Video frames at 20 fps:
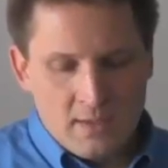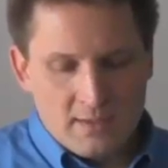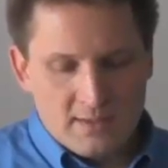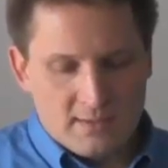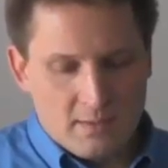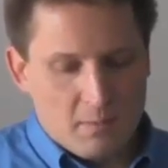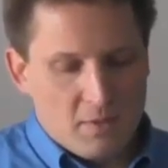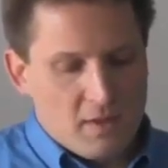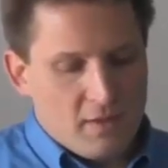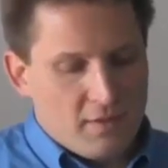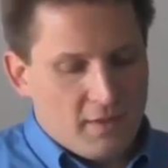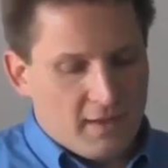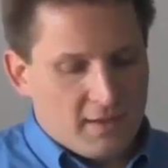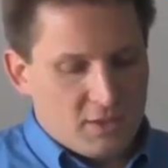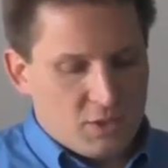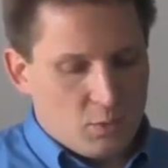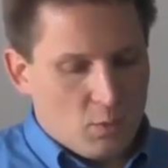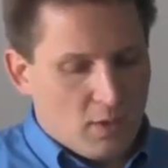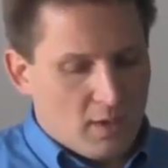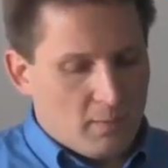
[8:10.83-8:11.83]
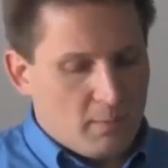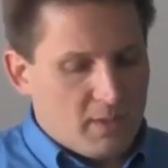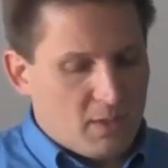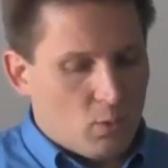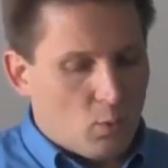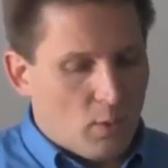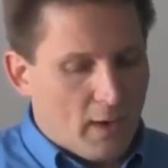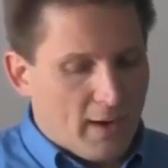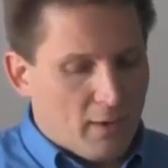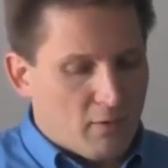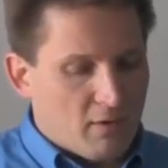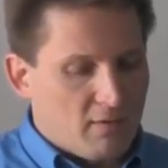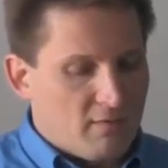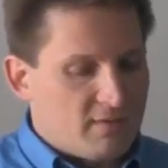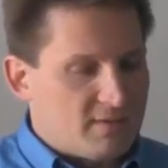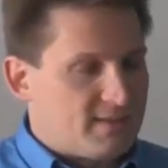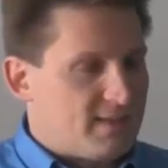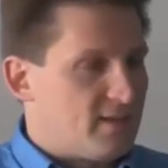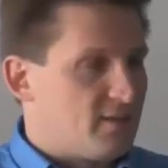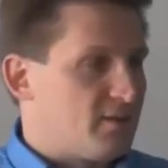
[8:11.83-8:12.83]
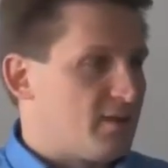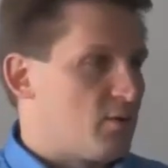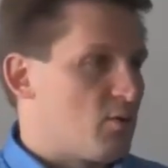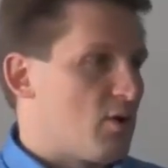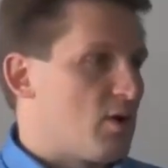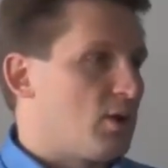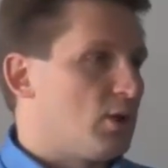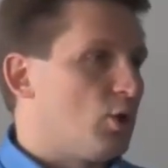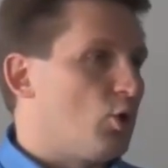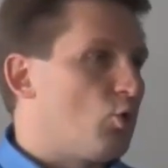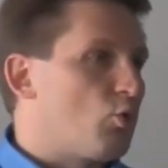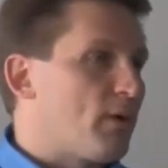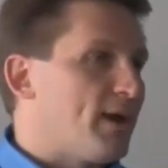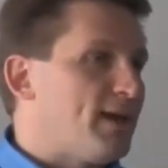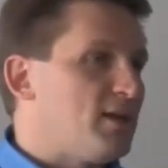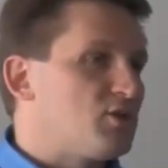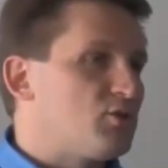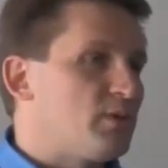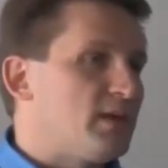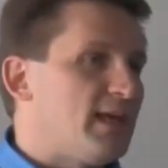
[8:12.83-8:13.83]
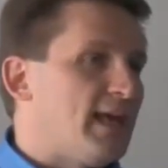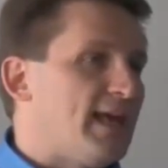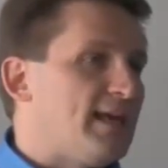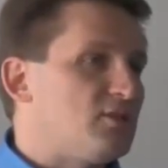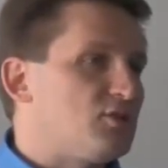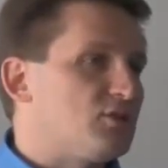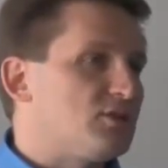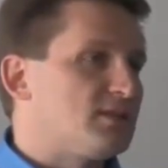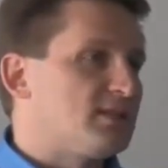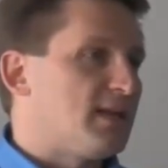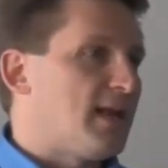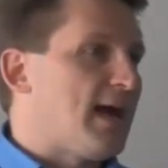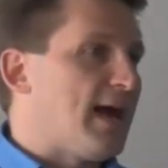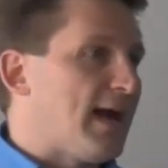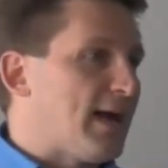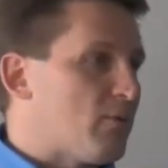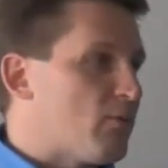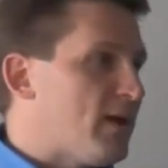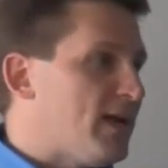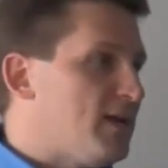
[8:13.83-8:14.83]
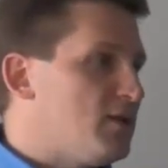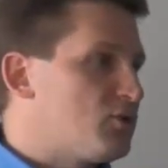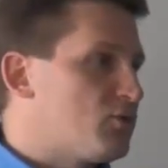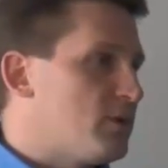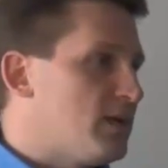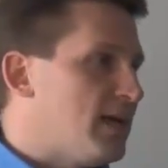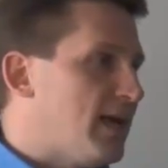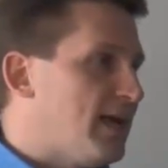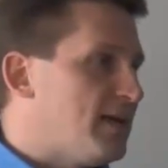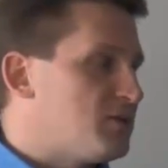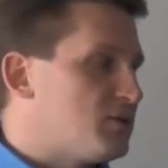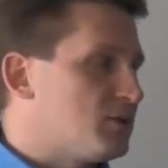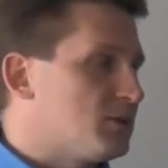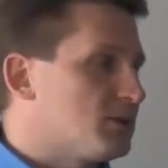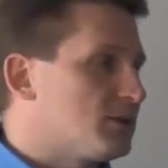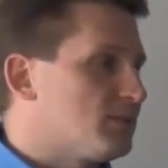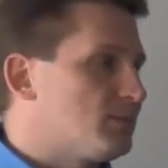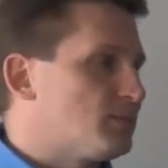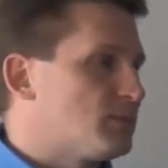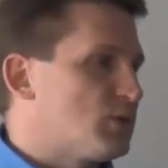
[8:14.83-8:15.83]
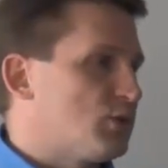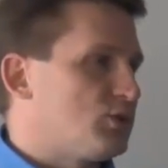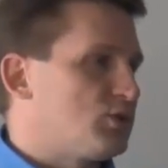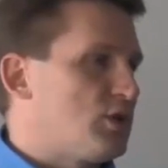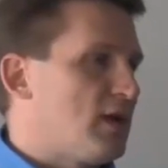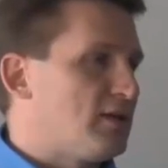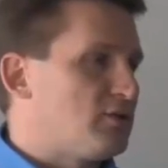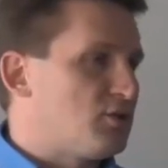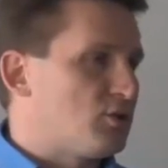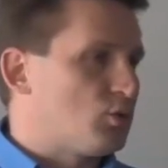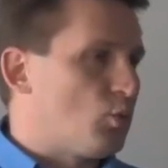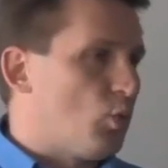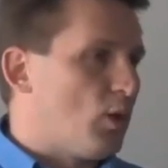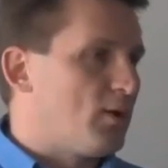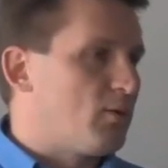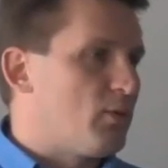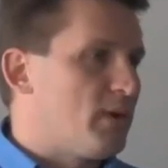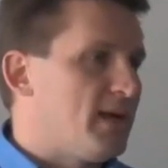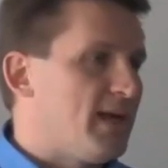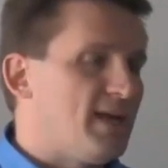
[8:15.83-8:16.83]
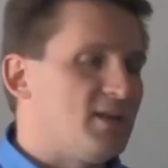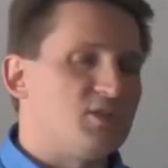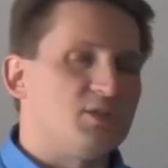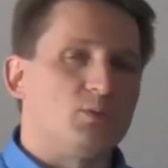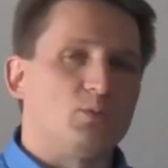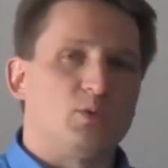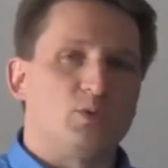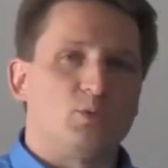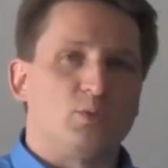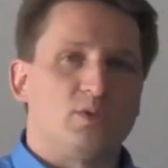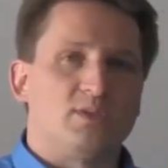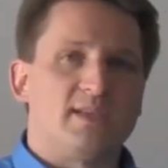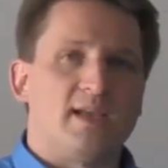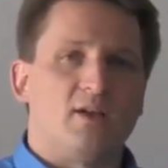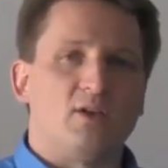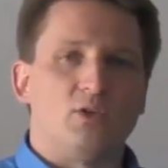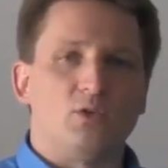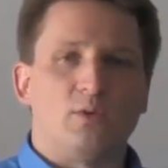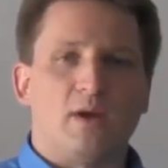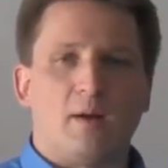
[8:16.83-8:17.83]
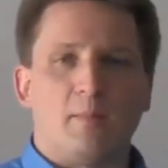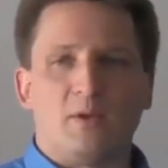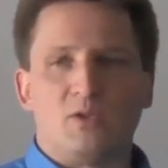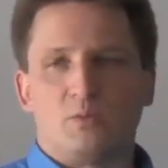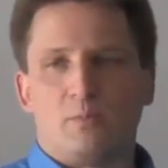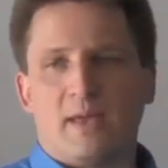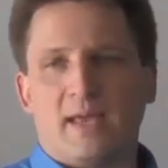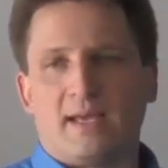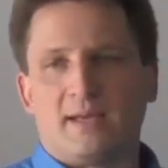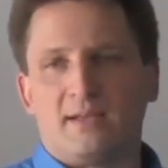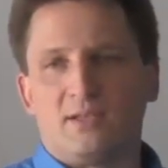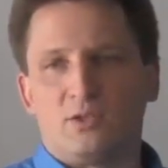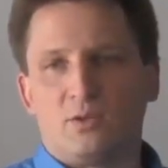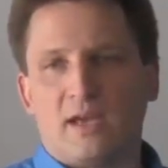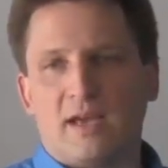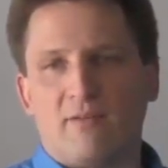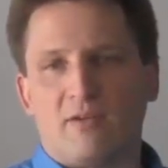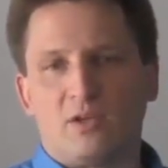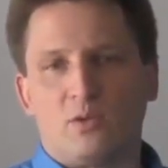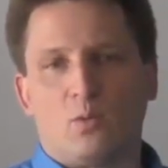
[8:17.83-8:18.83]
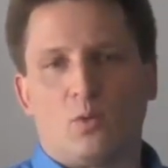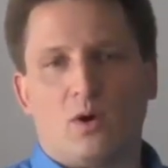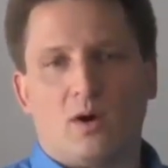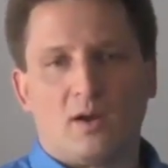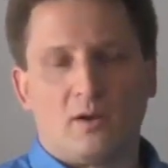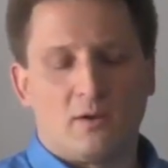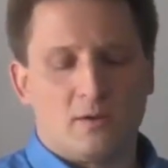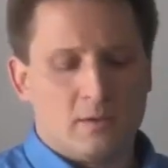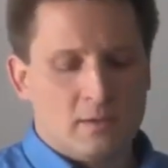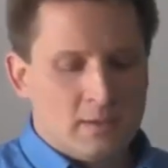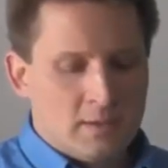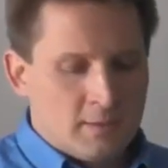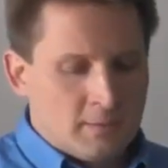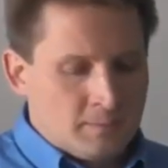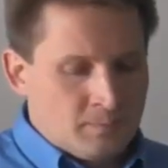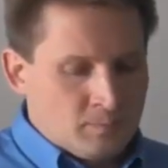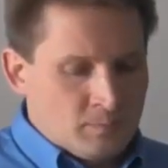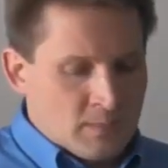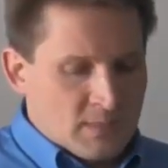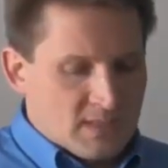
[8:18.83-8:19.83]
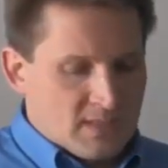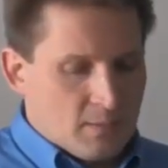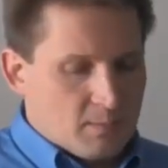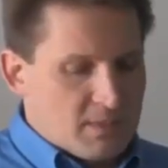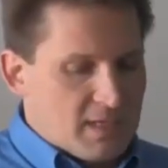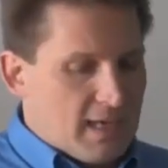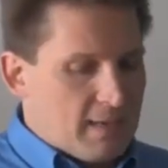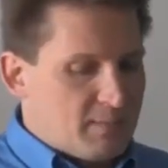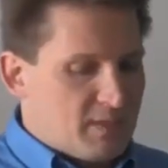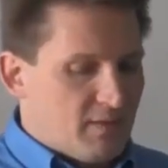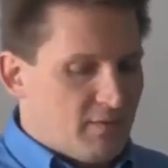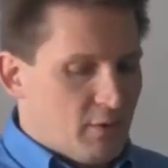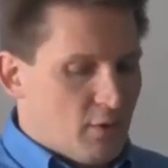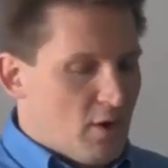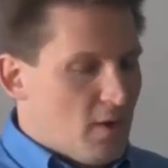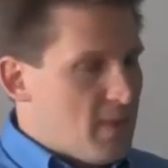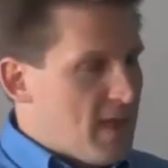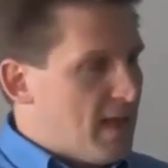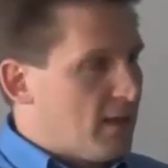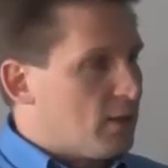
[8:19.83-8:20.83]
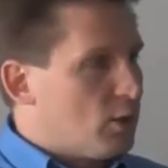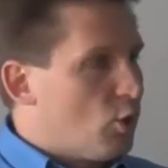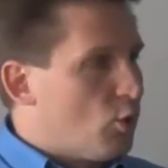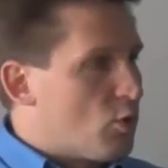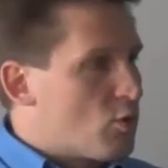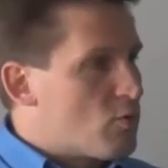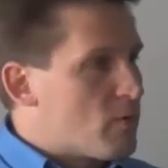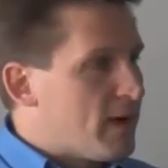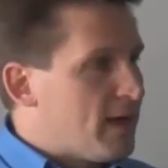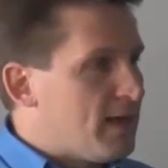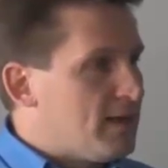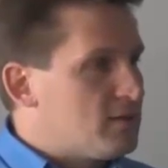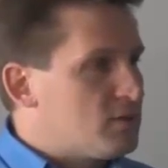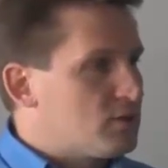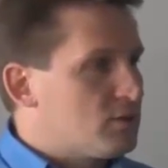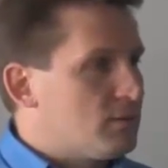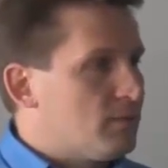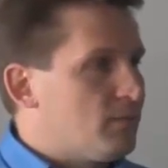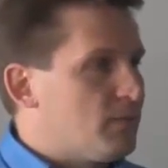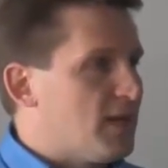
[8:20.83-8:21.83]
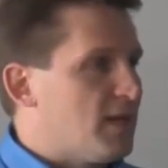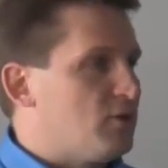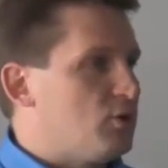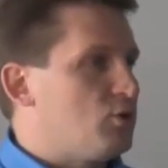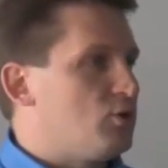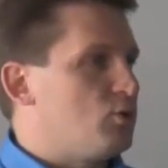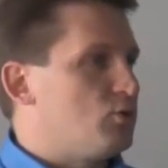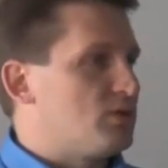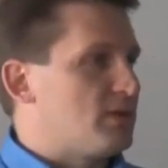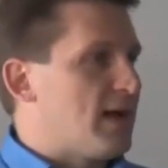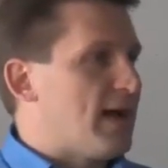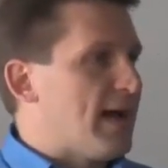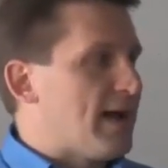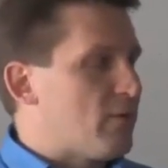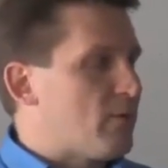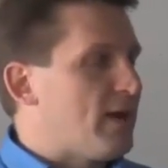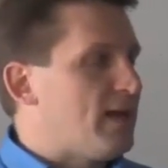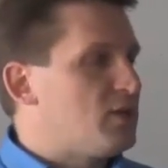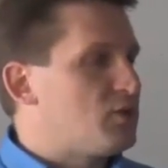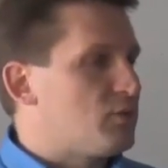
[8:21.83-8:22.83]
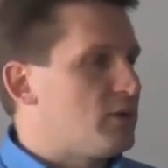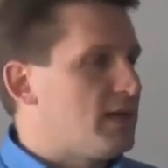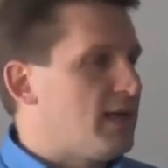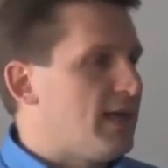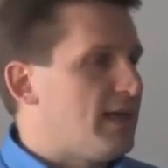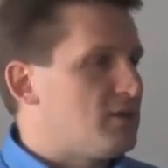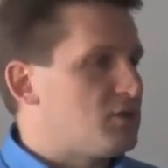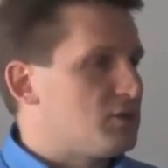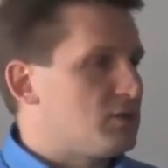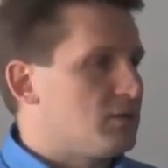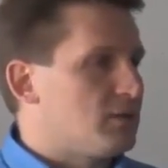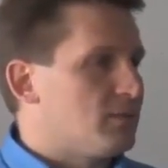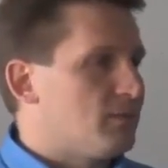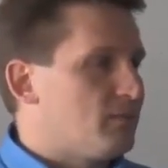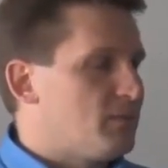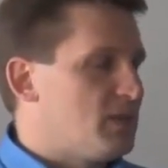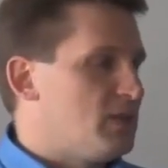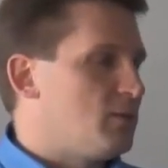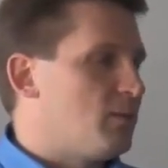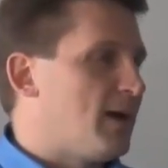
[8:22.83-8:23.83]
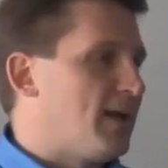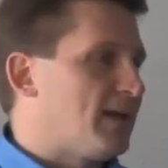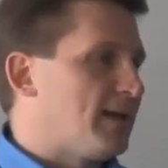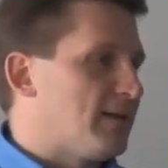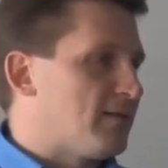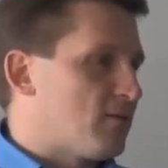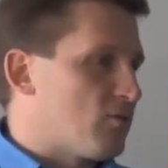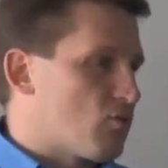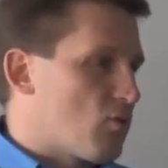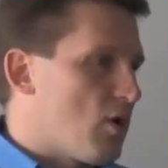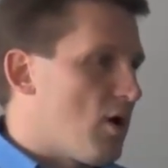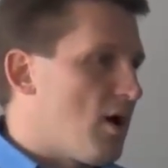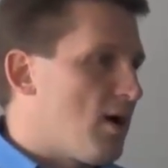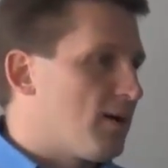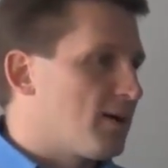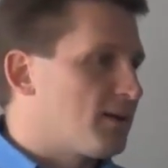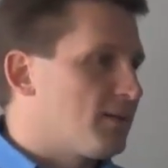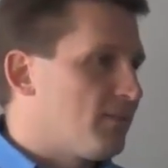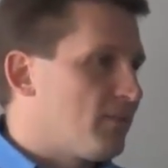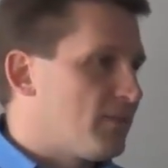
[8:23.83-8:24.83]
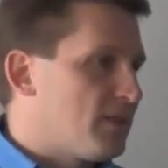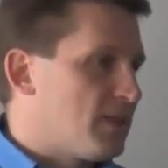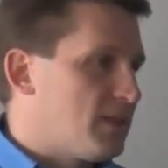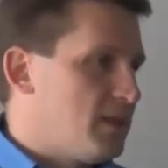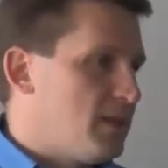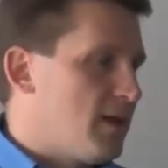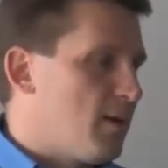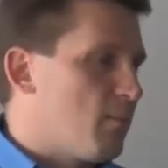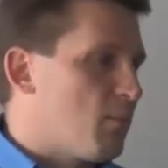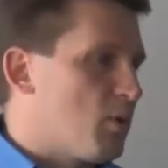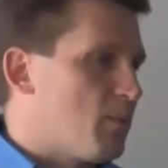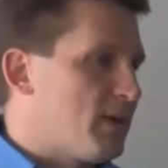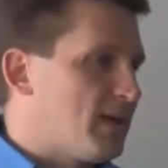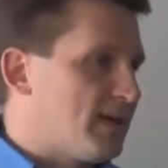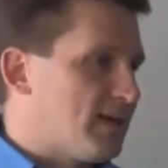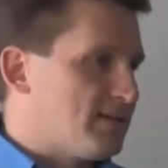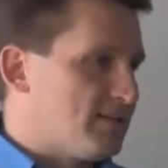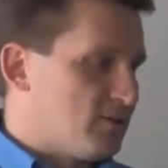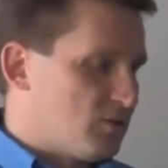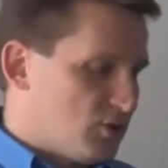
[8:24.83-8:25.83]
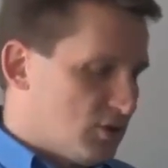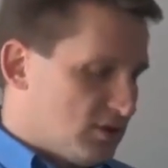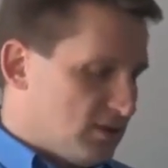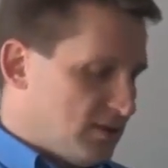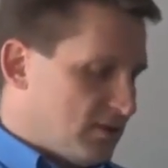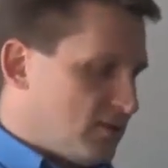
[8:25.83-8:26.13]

Some of the things you want to be aware of is there are low-range reagents and high-range reagents. So it's not just one reagent which will tell you how much manganese you have in your water. Sometimes if you're on that lower range and you use the high-range reagent, you might get the wrong number because it's